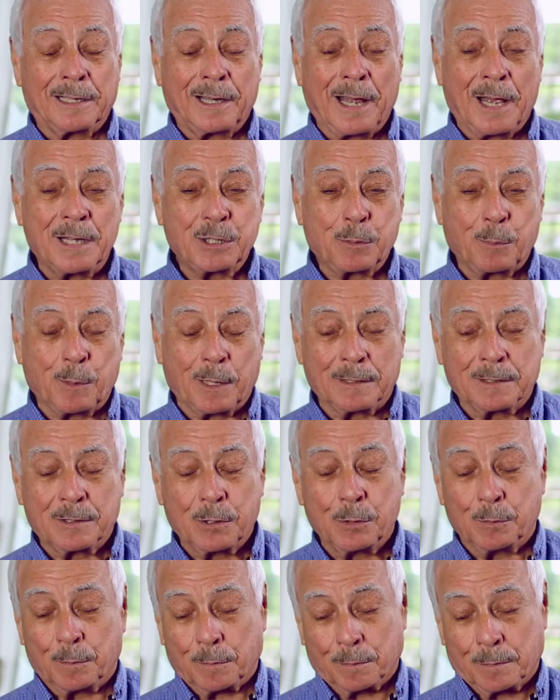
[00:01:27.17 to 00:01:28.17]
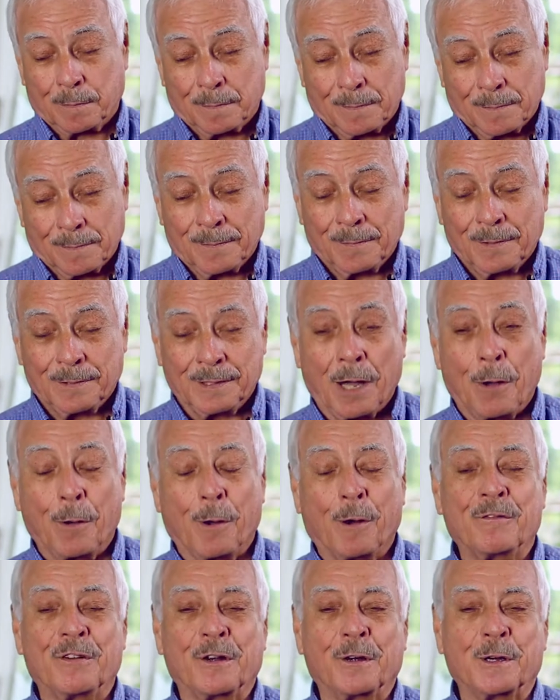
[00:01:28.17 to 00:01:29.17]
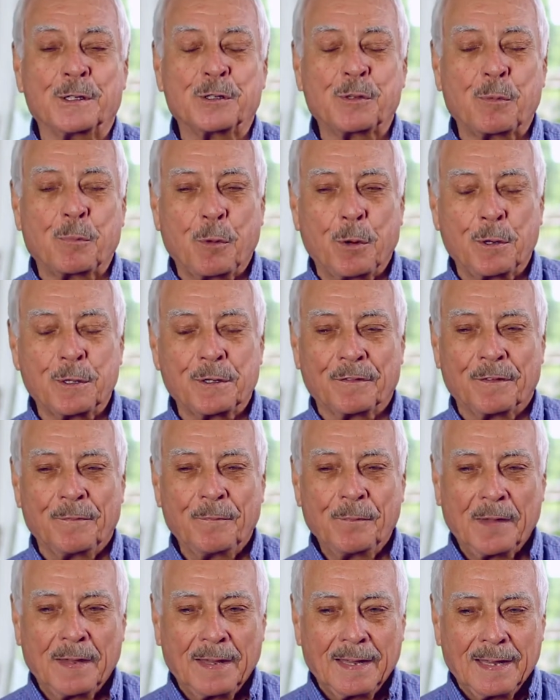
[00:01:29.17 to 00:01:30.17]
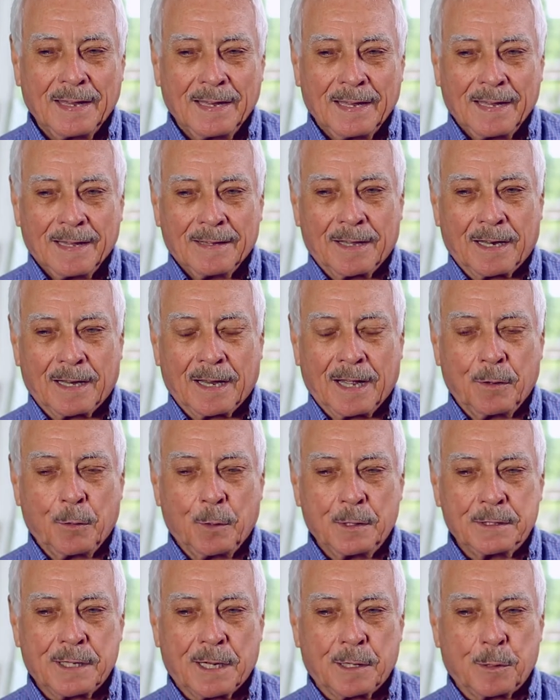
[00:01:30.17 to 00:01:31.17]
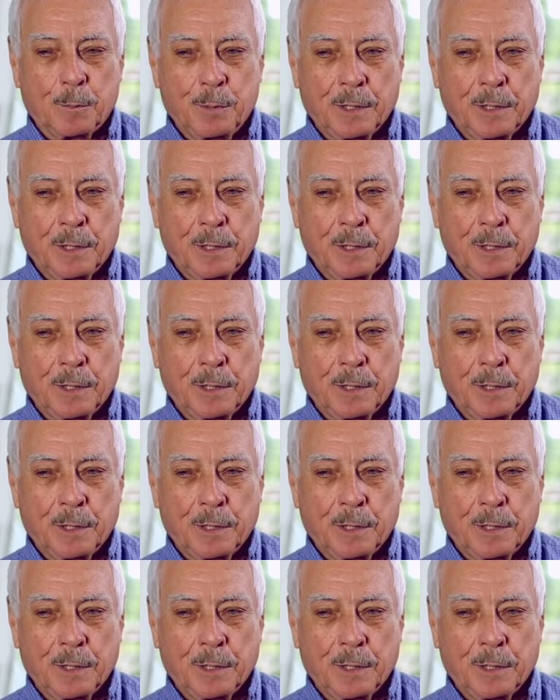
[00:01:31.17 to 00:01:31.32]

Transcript: classmates, who now are very supportive, that I always had a